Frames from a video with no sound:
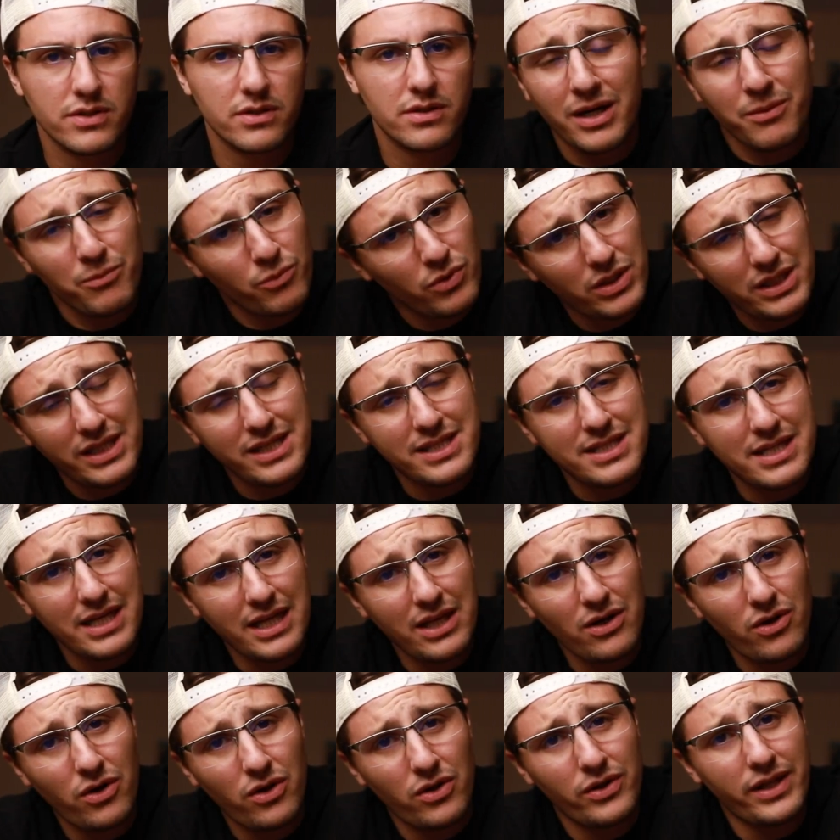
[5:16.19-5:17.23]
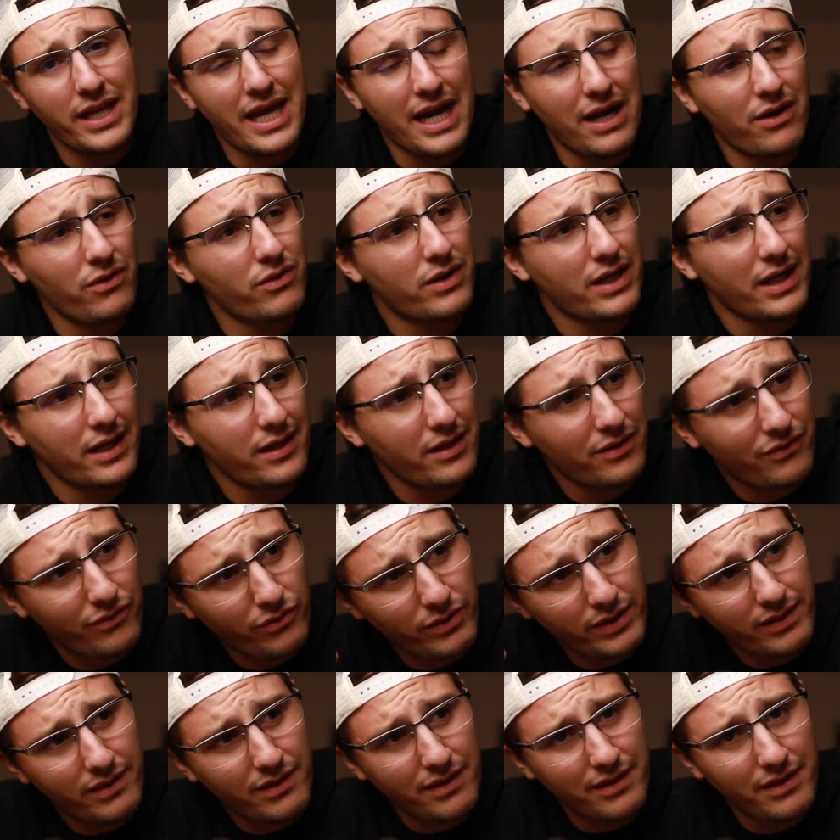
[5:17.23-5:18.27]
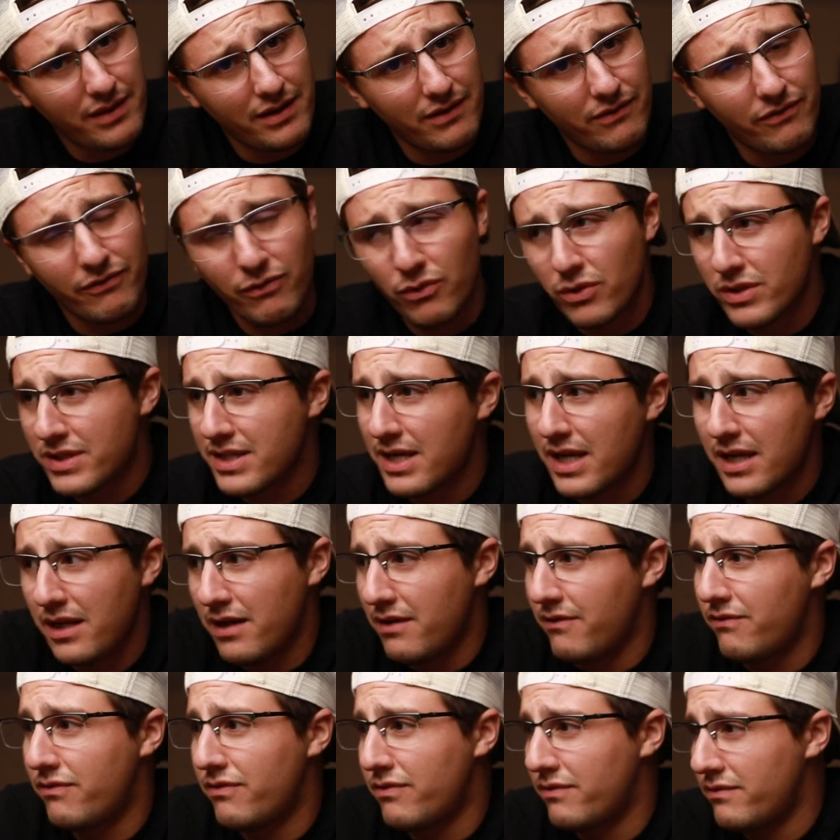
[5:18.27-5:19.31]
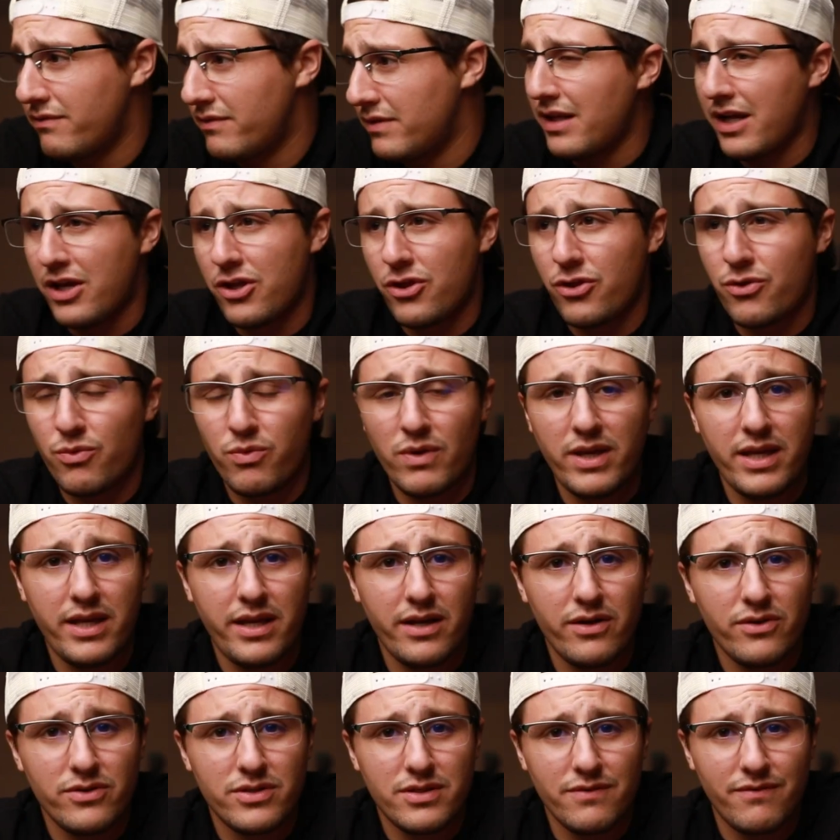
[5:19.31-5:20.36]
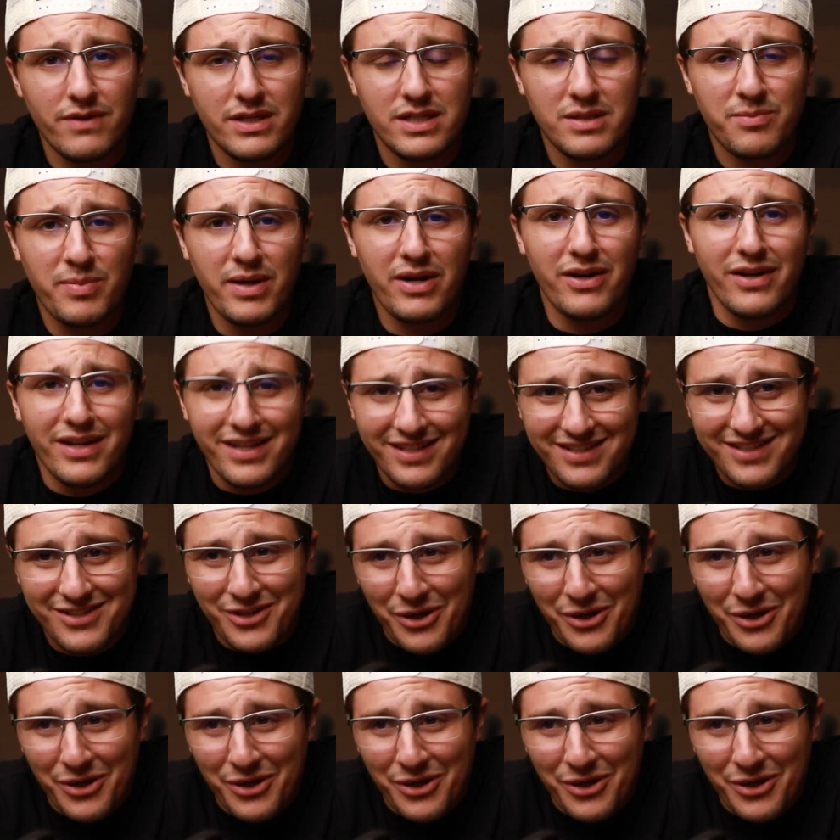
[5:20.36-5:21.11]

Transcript: but I'm releasing it all now kind of with the foresight of like three years of experience.